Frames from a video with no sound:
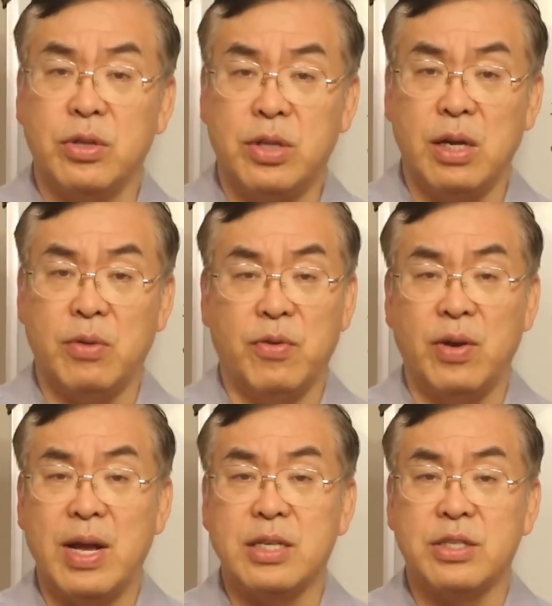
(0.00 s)
deal for
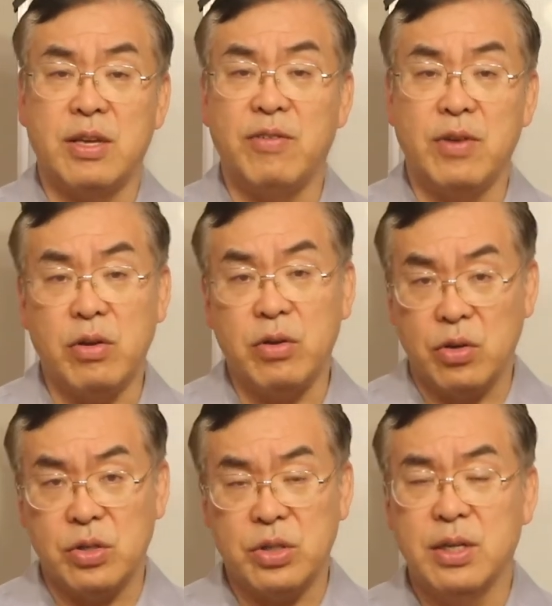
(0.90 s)
last several
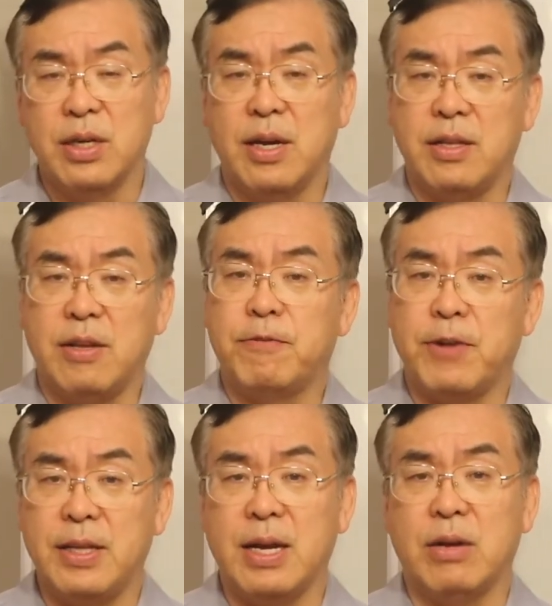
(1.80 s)
years. Then
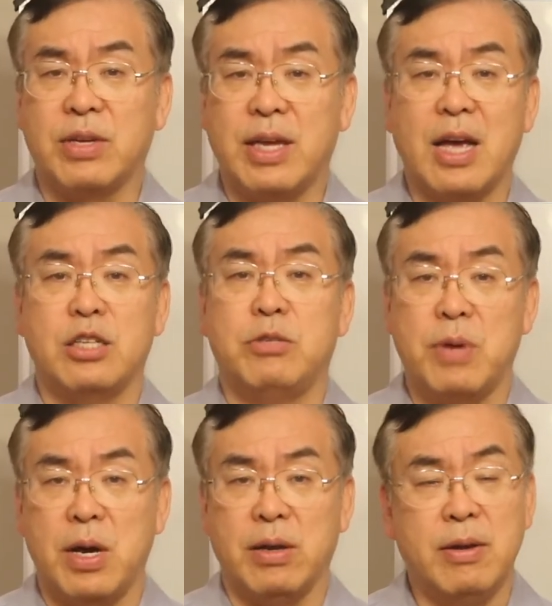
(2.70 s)
find out cash
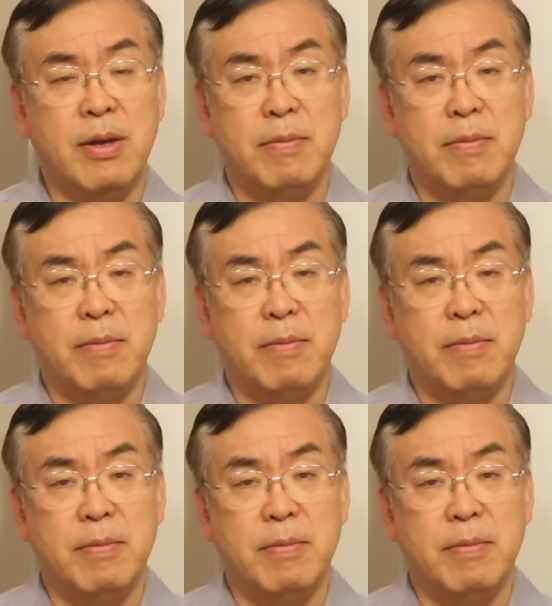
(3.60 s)
buyer.